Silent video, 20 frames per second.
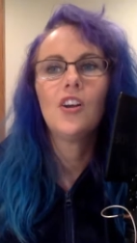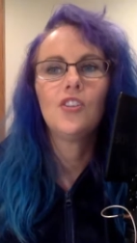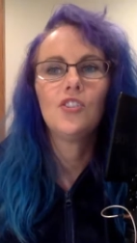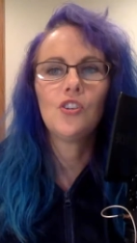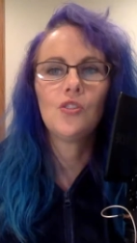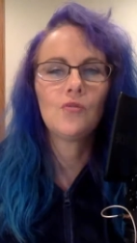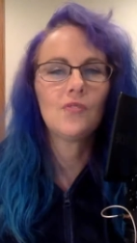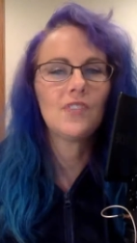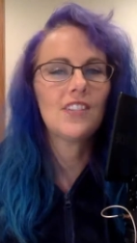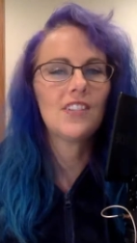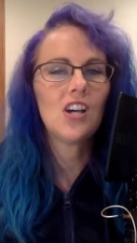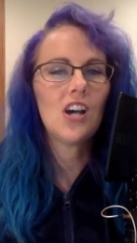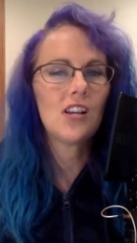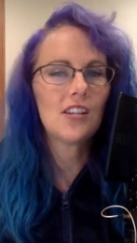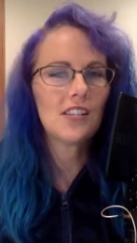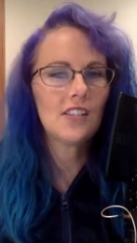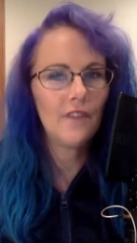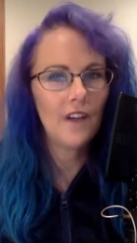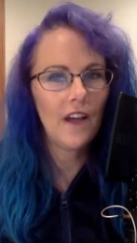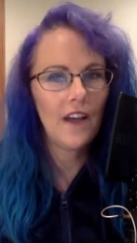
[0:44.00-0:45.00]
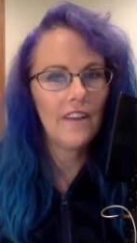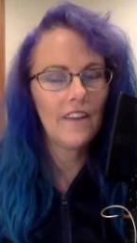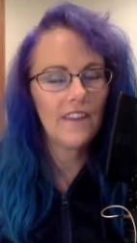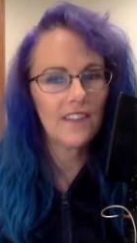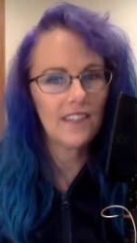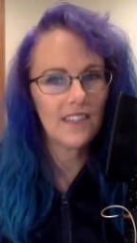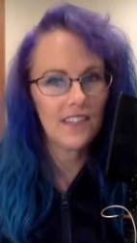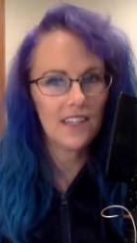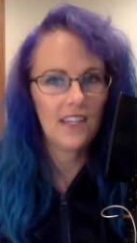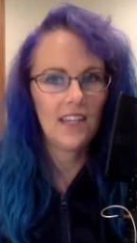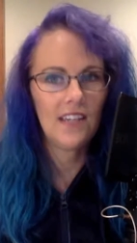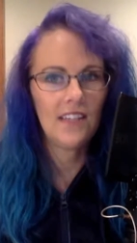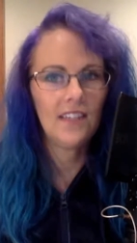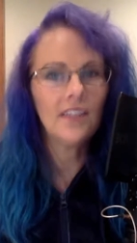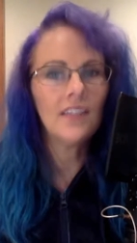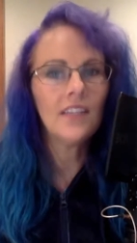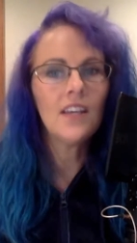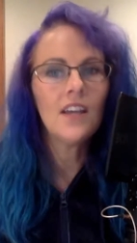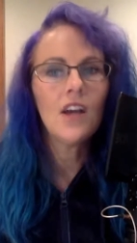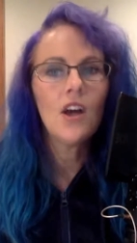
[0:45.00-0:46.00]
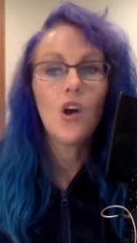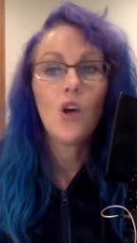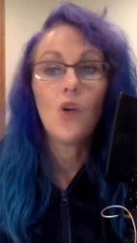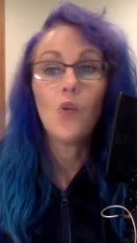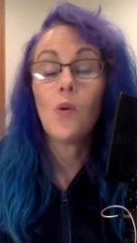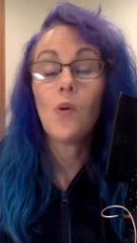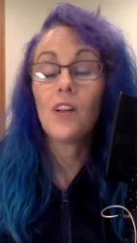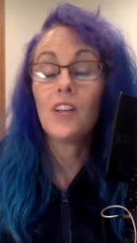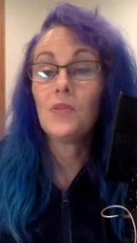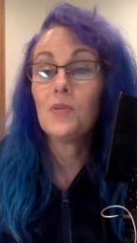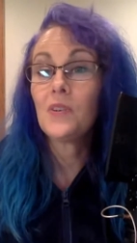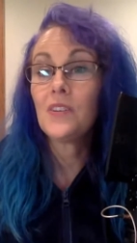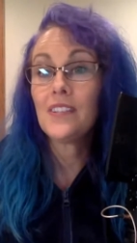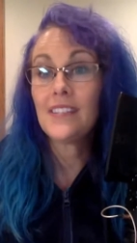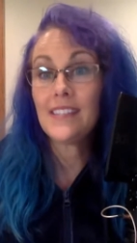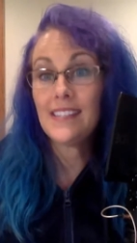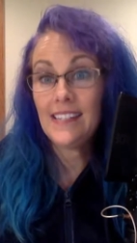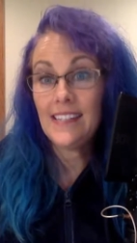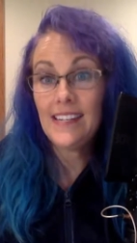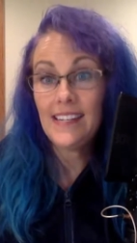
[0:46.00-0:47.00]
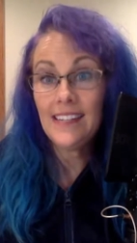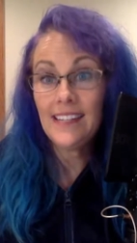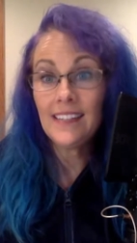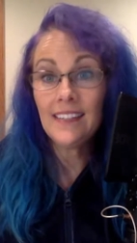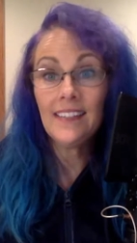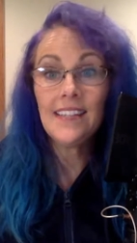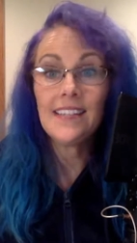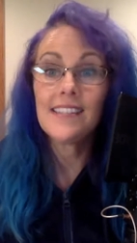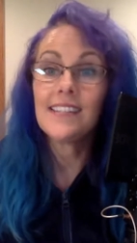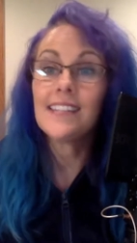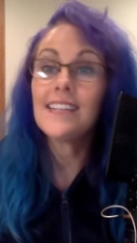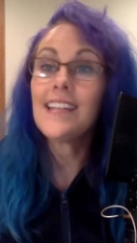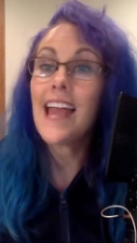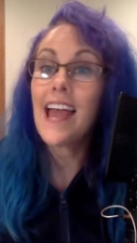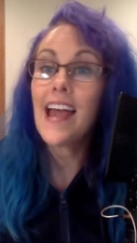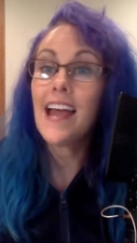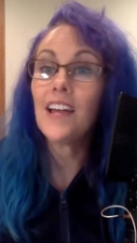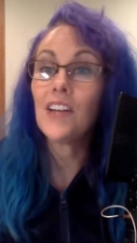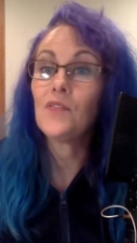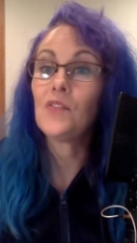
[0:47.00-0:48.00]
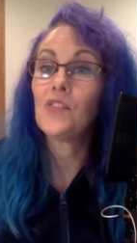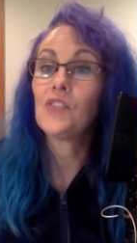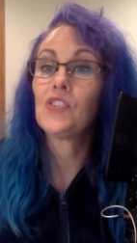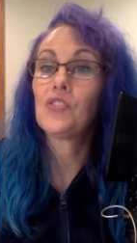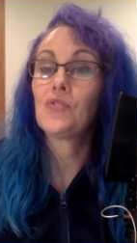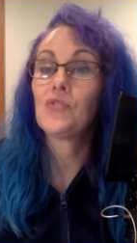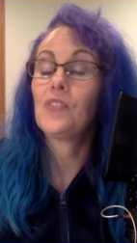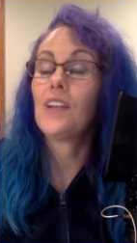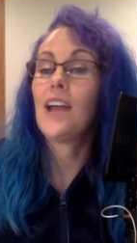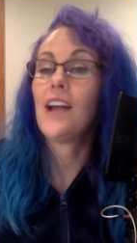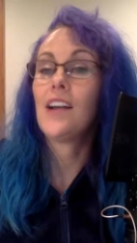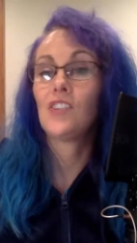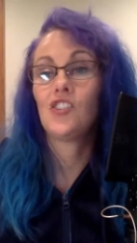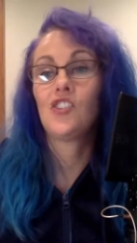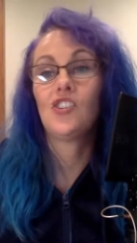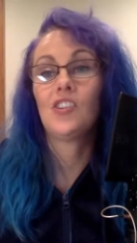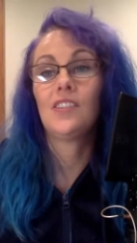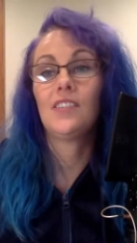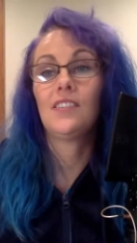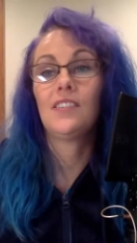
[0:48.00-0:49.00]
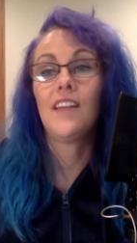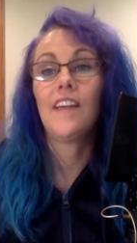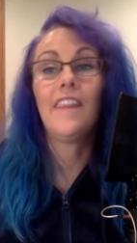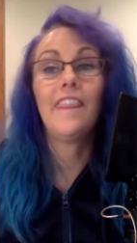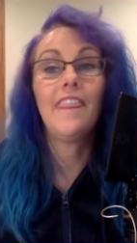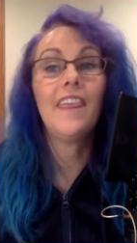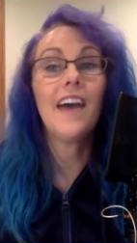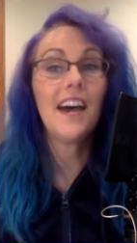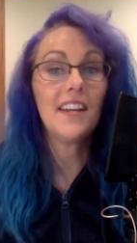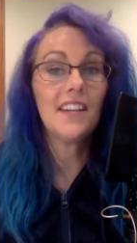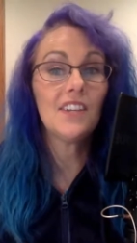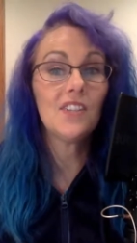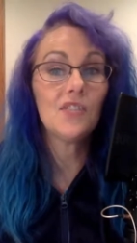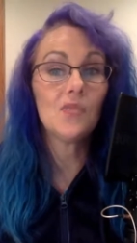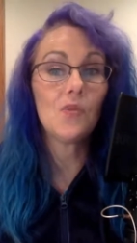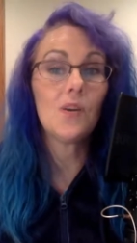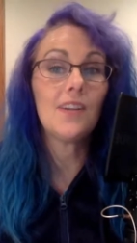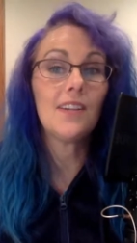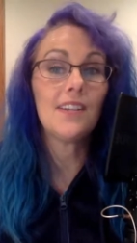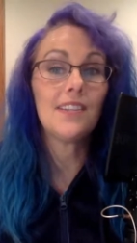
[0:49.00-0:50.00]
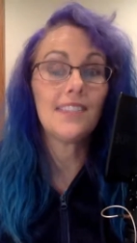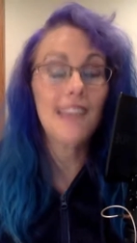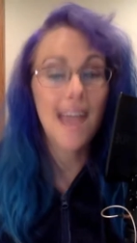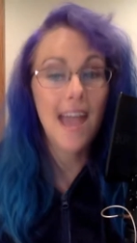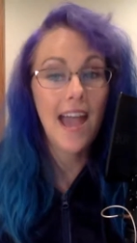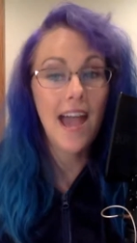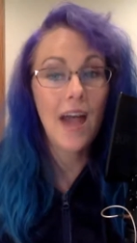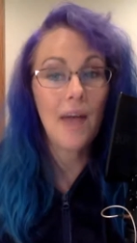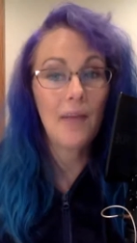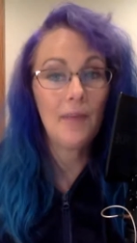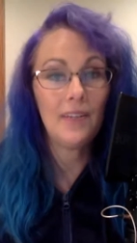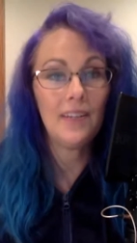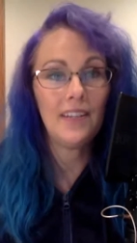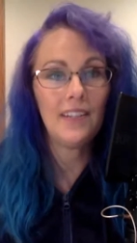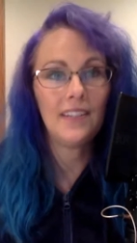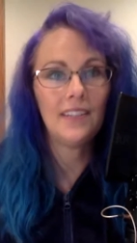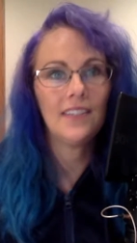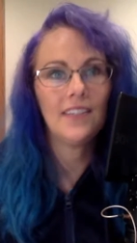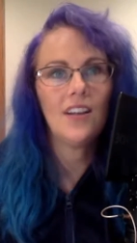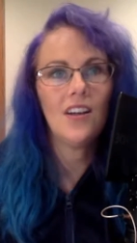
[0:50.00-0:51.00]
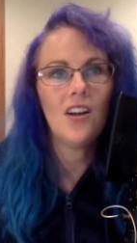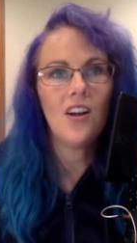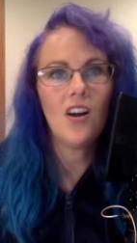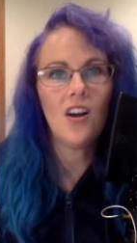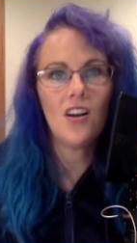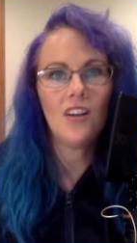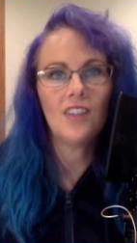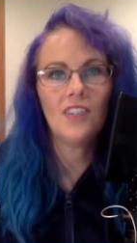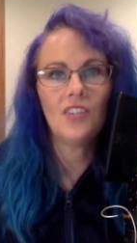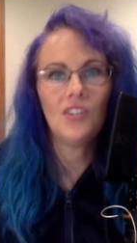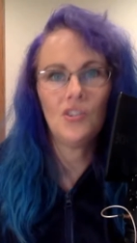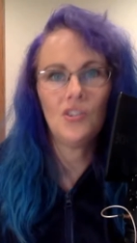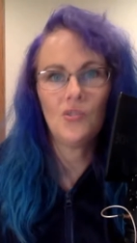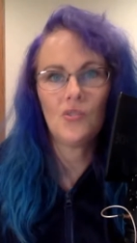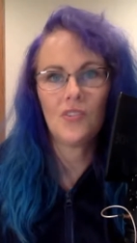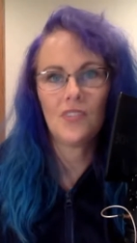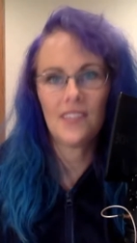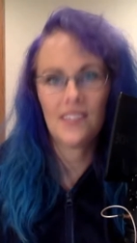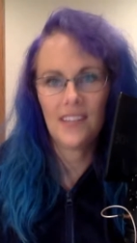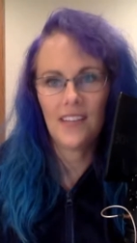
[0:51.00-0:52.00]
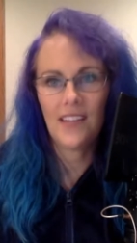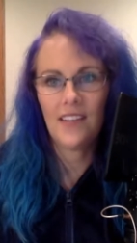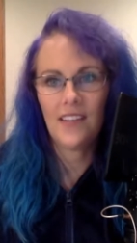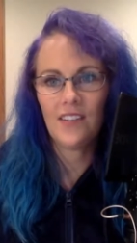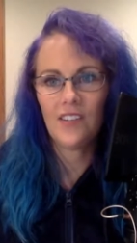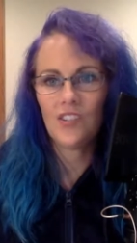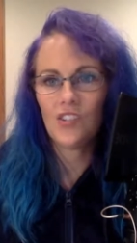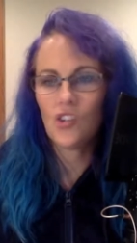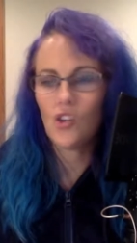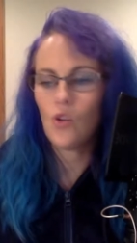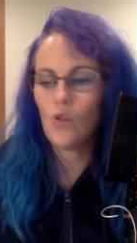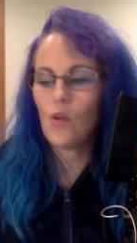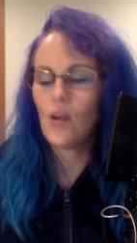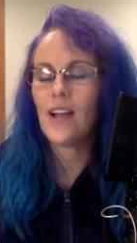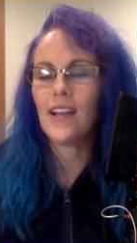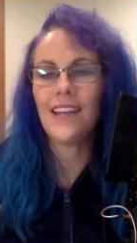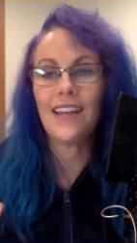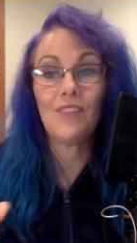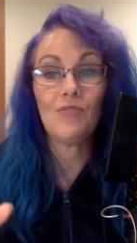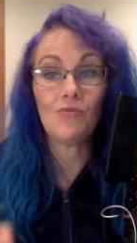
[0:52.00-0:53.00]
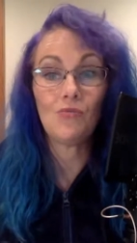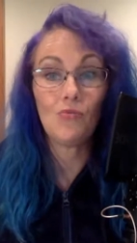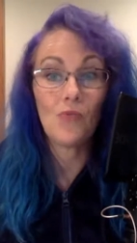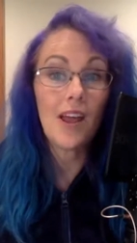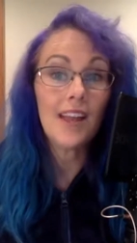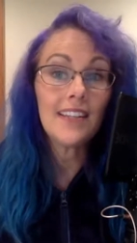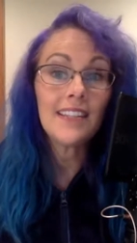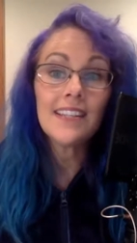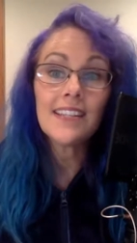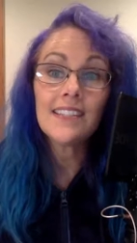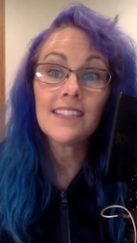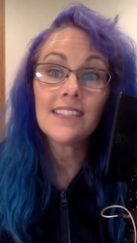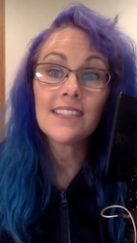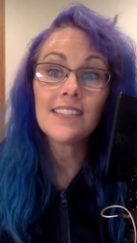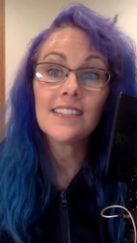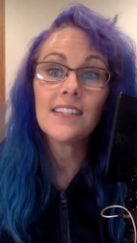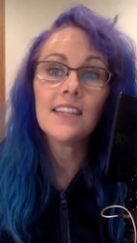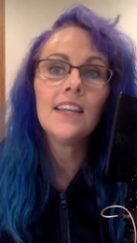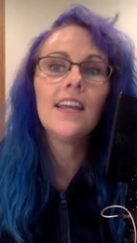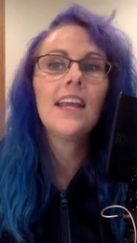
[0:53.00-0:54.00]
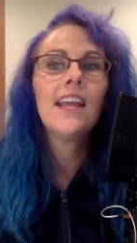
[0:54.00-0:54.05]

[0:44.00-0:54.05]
don't detoxify the skin. What you are seeing is an adverse reaction. That is what is happening on your skin. So again, redness,